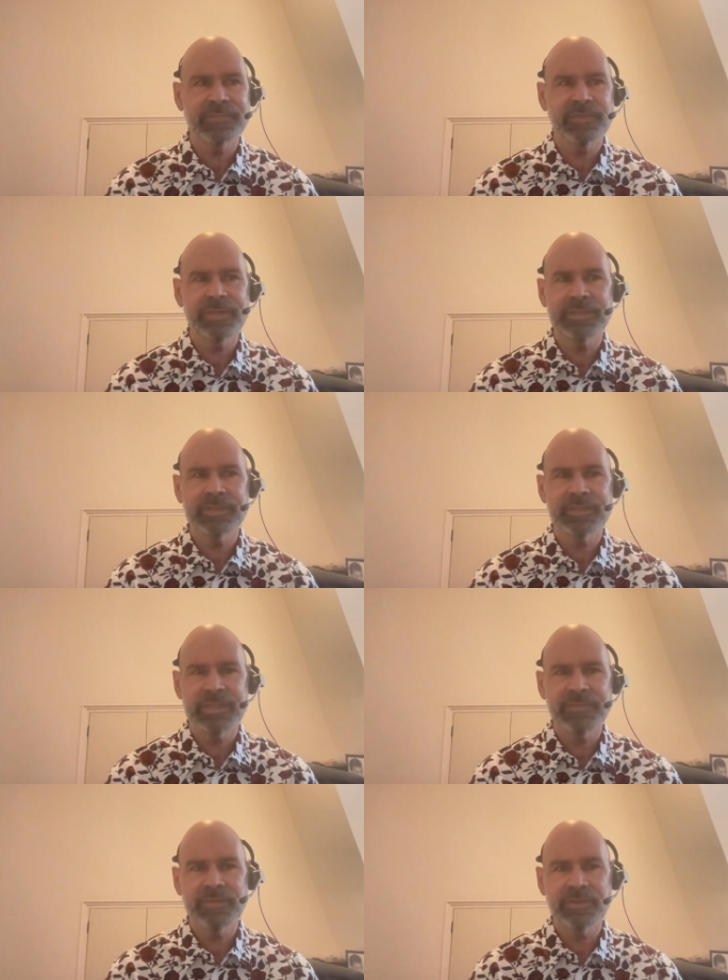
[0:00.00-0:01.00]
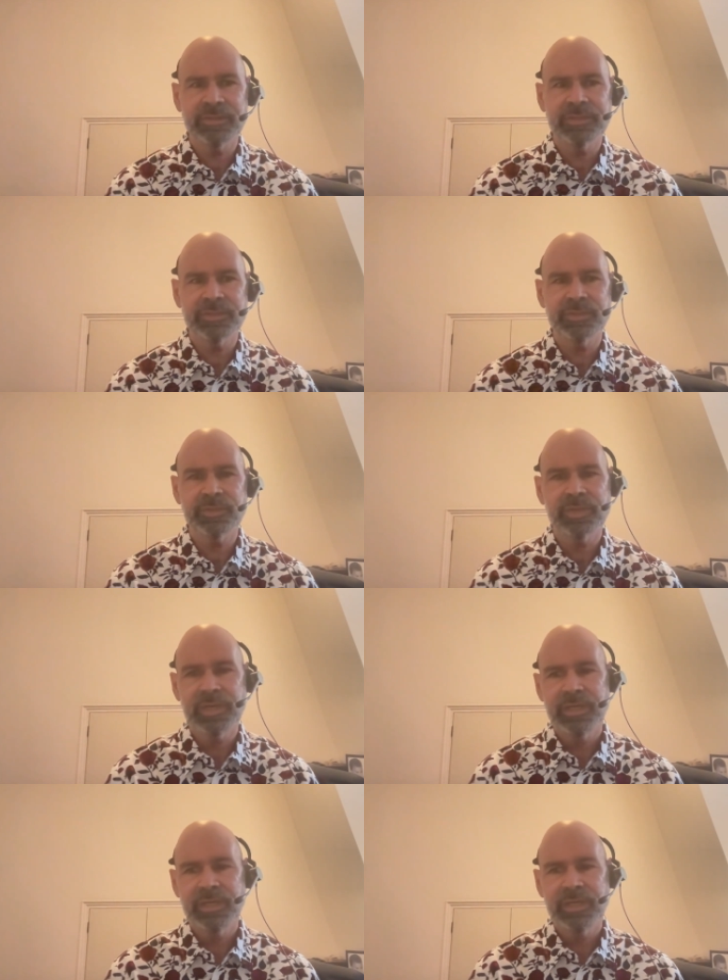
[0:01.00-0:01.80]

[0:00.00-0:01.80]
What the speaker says: very difficult to